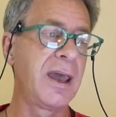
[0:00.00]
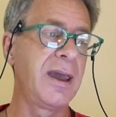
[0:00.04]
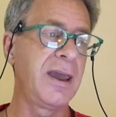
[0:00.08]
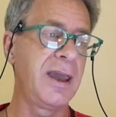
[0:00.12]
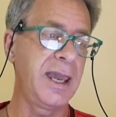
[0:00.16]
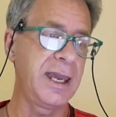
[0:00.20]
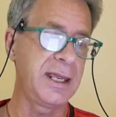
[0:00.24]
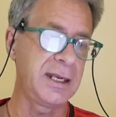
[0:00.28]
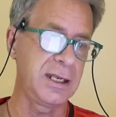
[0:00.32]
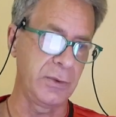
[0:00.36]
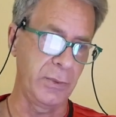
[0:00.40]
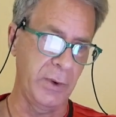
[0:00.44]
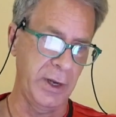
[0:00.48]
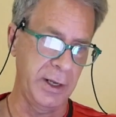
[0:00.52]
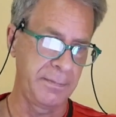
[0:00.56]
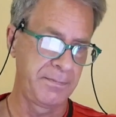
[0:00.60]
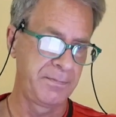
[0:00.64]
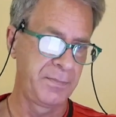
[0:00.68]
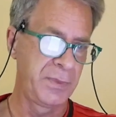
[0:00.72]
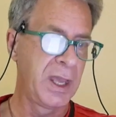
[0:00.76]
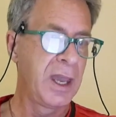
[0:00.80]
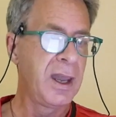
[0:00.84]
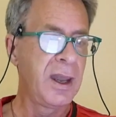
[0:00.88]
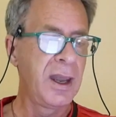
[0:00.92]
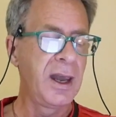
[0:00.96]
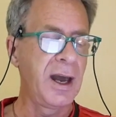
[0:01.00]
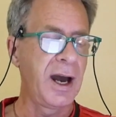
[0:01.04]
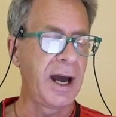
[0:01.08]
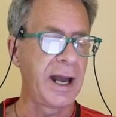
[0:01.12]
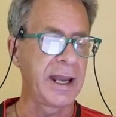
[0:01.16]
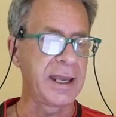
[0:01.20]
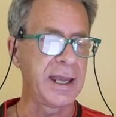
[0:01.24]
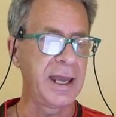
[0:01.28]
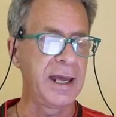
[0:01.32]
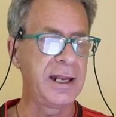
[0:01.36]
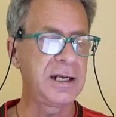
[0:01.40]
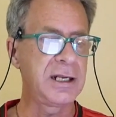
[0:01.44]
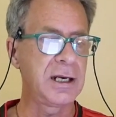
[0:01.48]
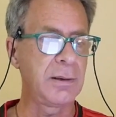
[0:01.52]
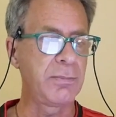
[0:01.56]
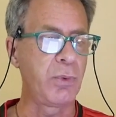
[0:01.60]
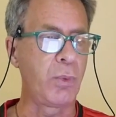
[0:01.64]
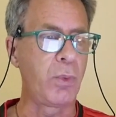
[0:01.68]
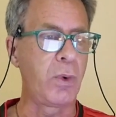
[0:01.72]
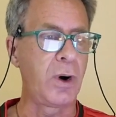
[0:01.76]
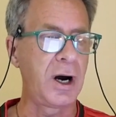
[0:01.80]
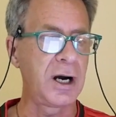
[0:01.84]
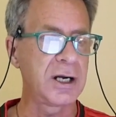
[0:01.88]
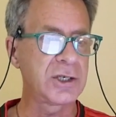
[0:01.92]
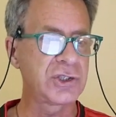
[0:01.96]
Anyway, I end up
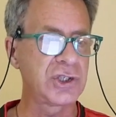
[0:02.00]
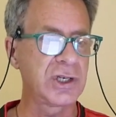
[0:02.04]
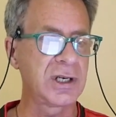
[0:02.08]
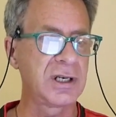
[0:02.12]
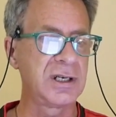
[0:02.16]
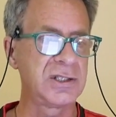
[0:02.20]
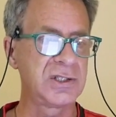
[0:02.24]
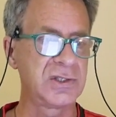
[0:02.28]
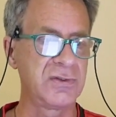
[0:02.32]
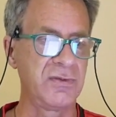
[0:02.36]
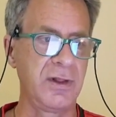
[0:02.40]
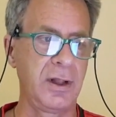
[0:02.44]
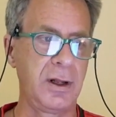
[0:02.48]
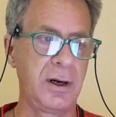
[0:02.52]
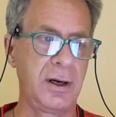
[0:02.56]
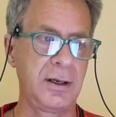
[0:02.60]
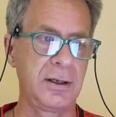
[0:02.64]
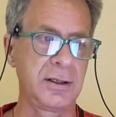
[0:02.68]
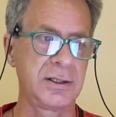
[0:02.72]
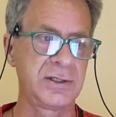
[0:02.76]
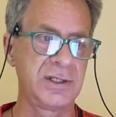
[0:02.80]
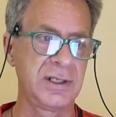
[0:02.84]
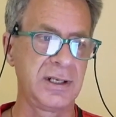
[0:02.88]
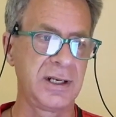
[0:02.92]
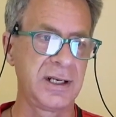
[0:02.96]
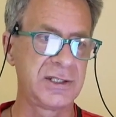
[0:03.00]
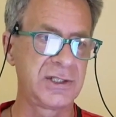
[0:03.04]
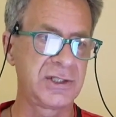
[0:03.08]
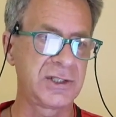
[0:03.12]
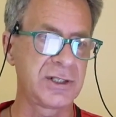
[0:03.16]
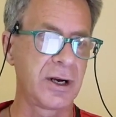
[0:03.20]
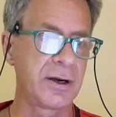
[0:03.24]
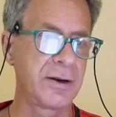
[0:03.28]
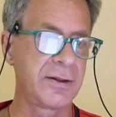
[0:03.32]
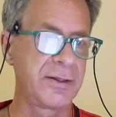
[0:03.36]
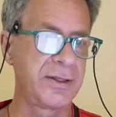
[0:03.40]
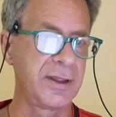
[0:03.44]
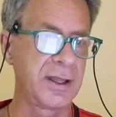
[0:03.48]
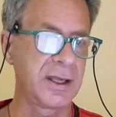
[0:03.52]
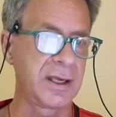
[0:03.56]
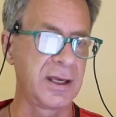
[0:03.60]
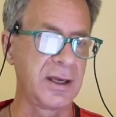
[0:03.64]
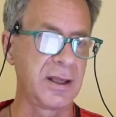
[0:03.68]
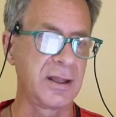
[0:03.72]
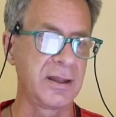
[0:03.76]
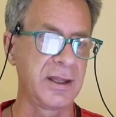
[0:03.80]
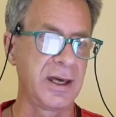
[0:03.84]
watching his vlogs and I start thinking